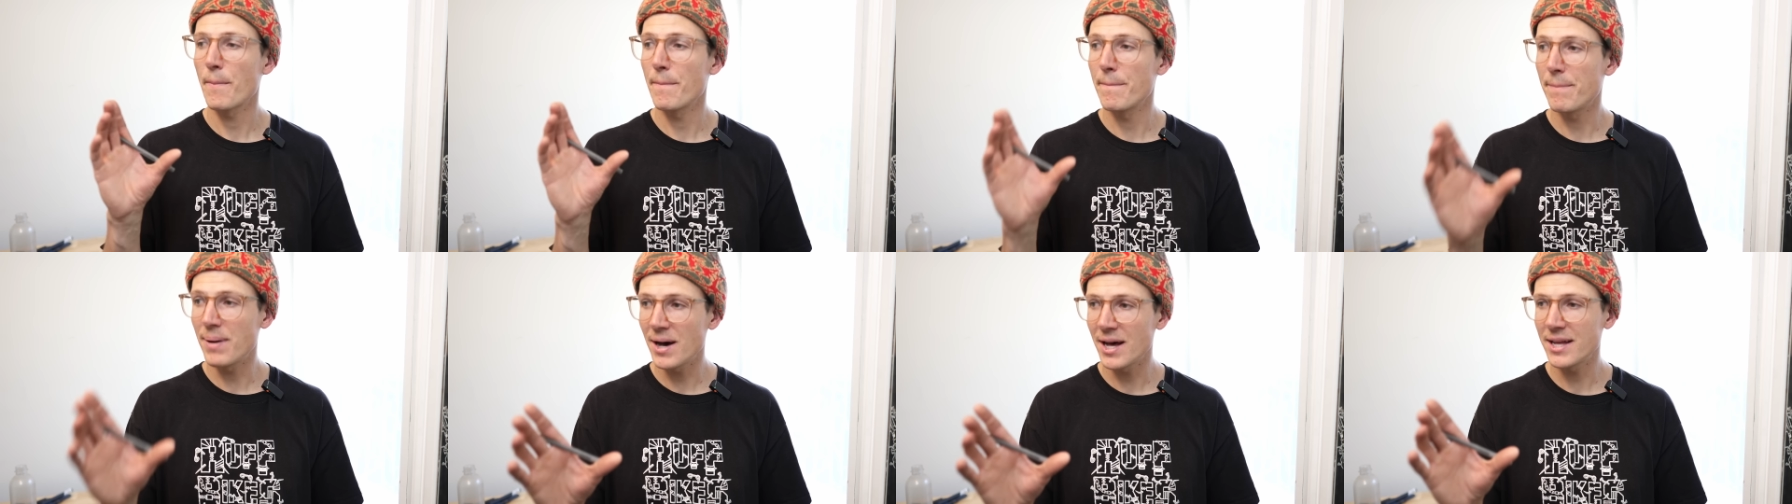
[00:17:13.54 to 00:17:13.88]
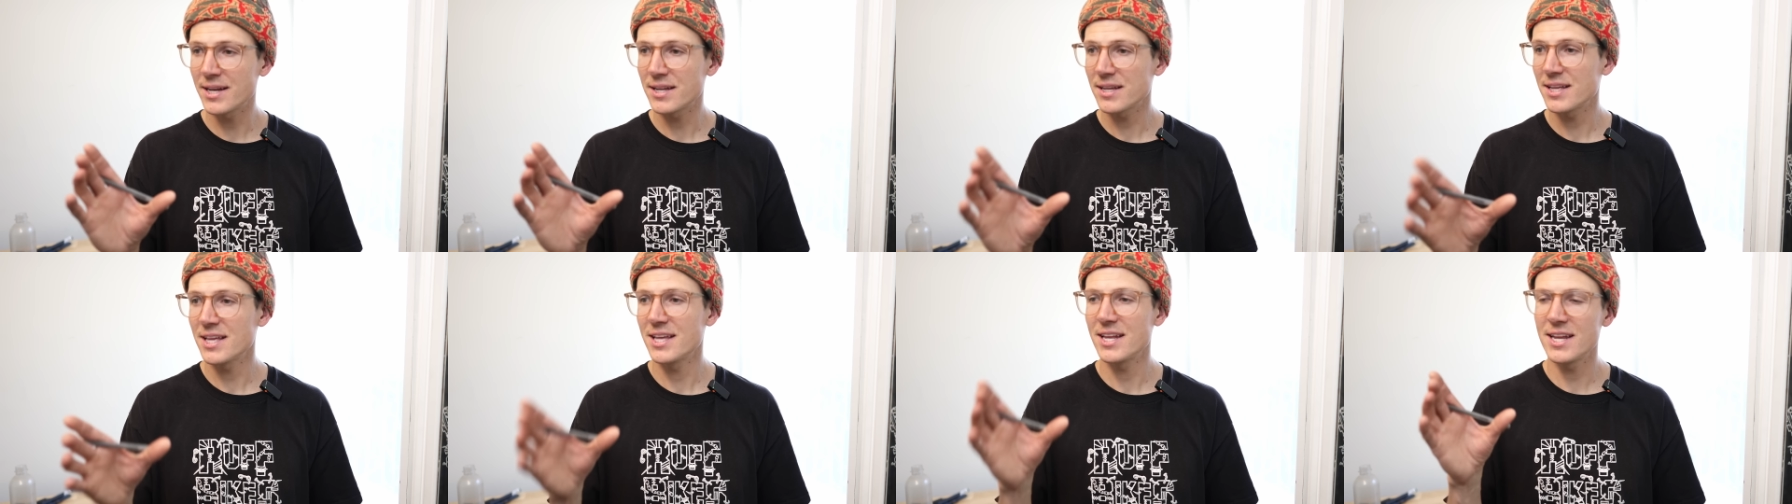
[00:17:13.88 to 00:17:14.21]

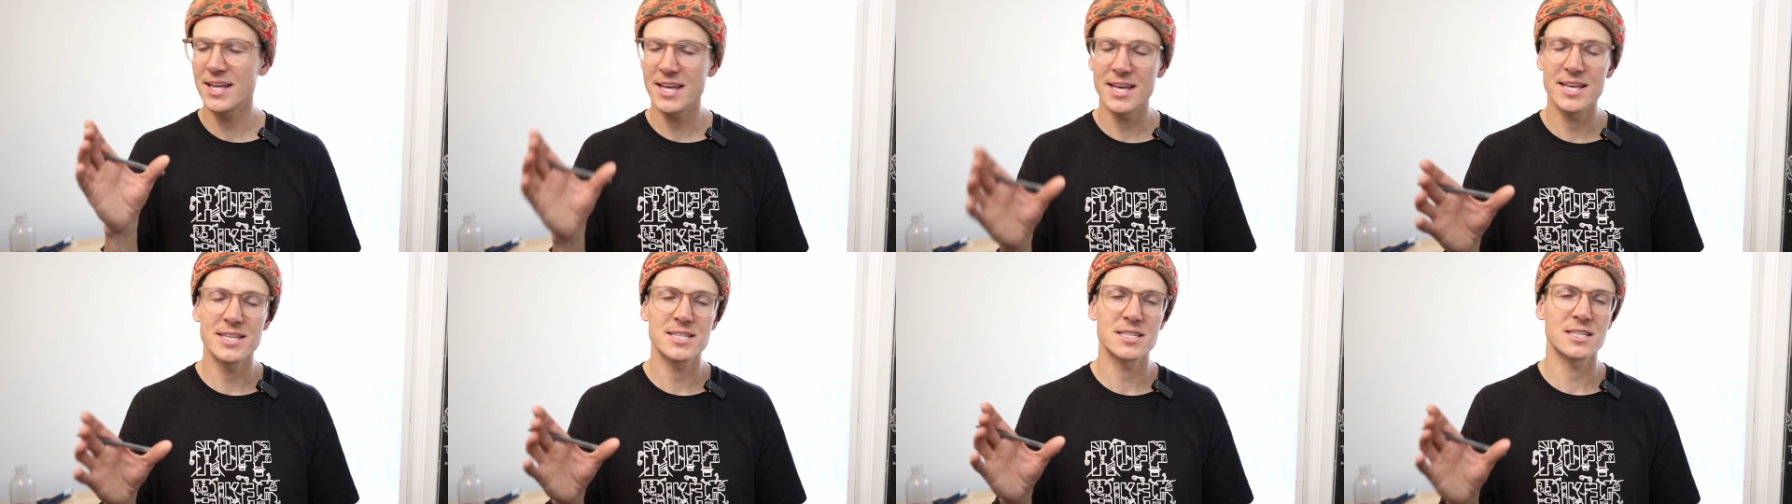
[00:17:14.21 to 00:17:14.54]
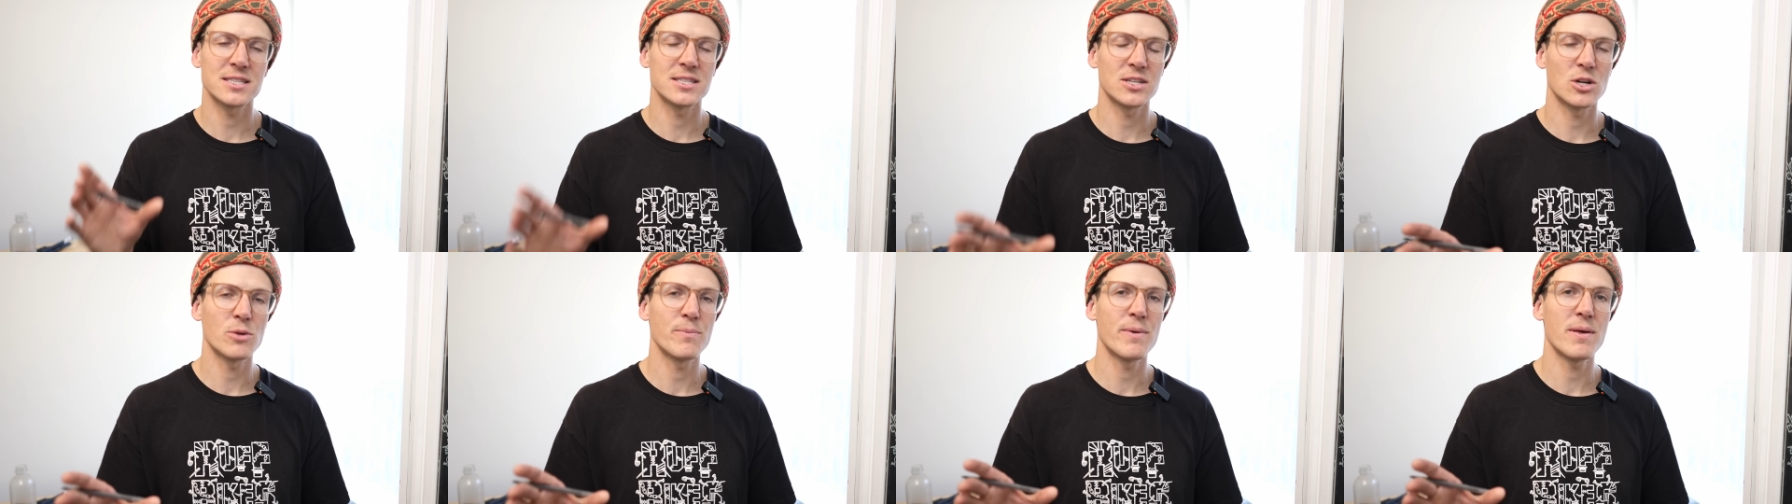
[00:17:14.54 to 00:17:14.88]
but it is a
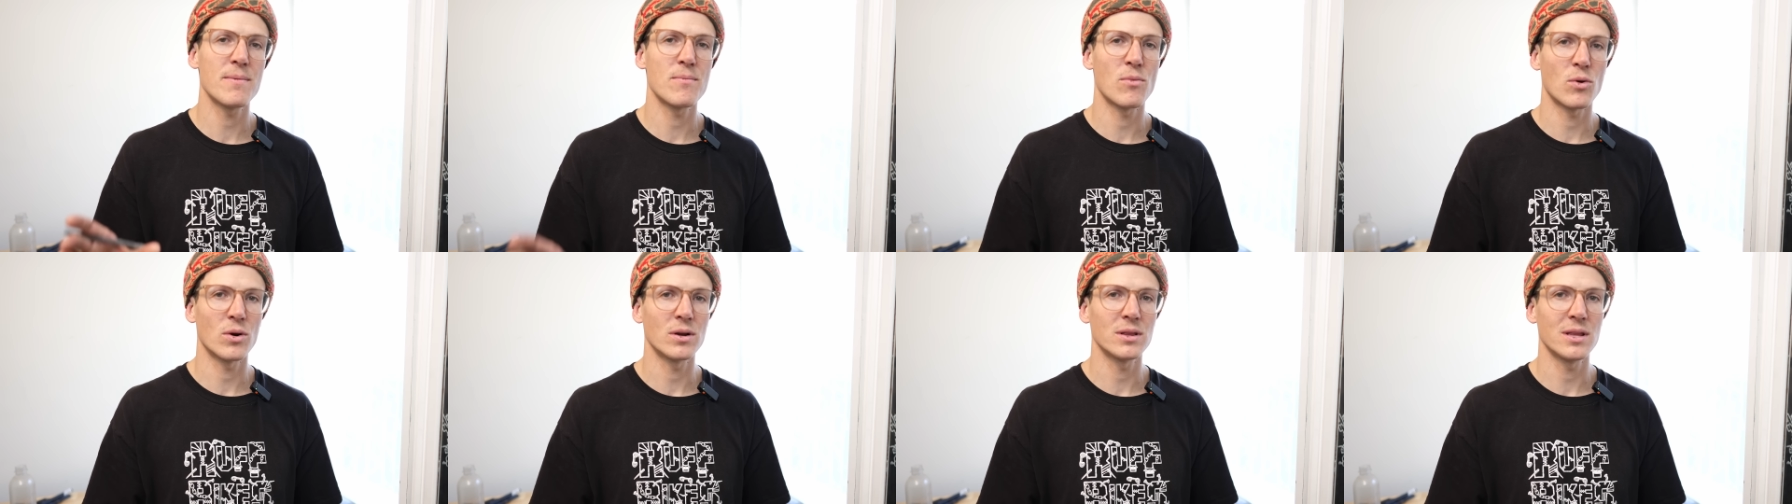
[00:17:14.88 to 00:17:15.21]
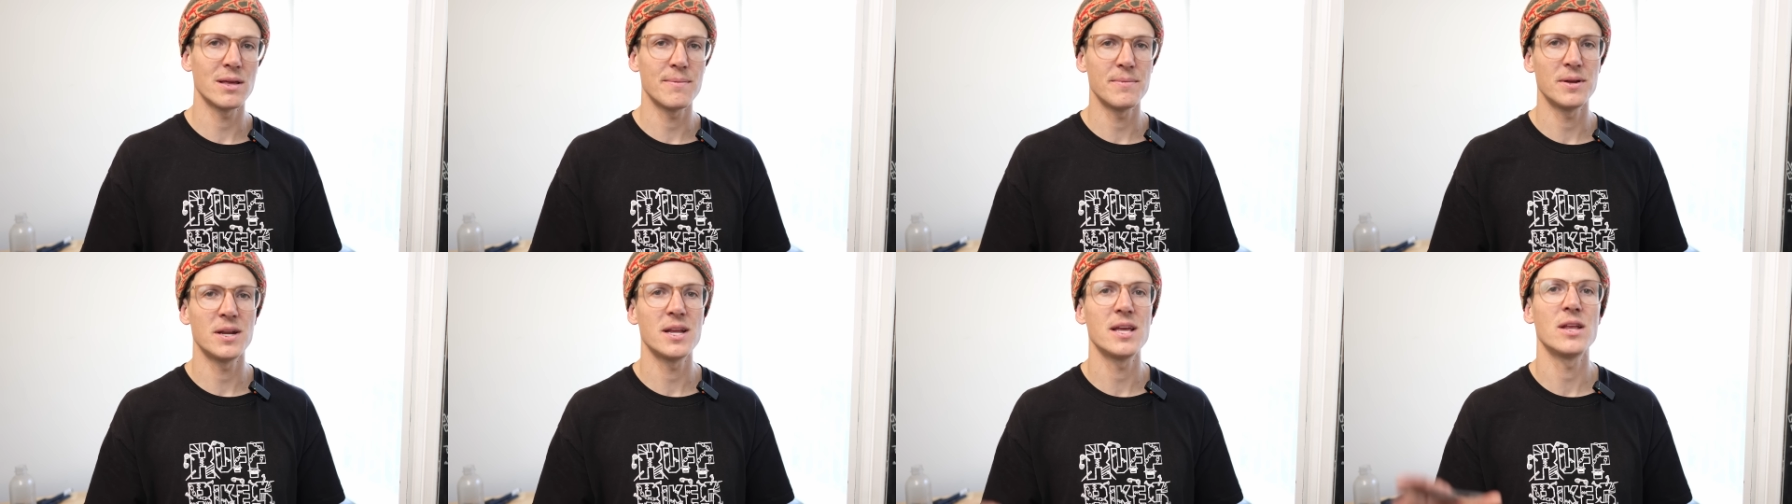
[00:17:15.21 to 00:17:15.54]
little bit more
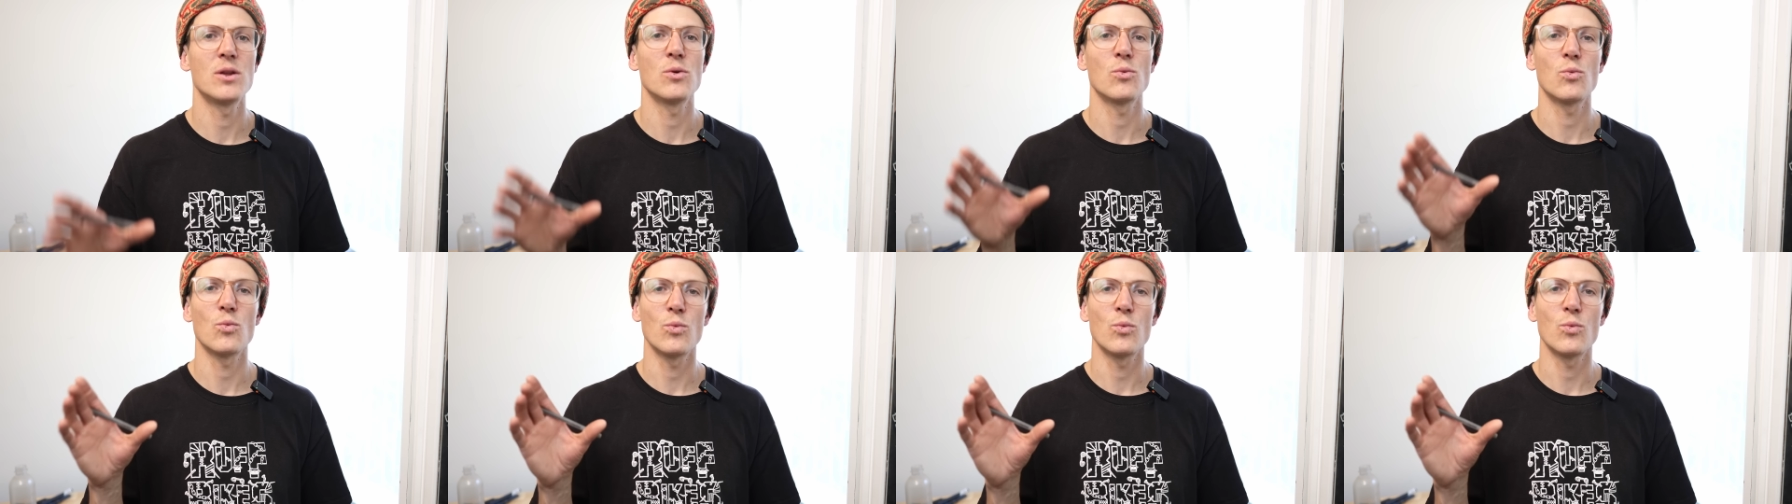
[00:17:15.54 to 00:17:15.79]
limited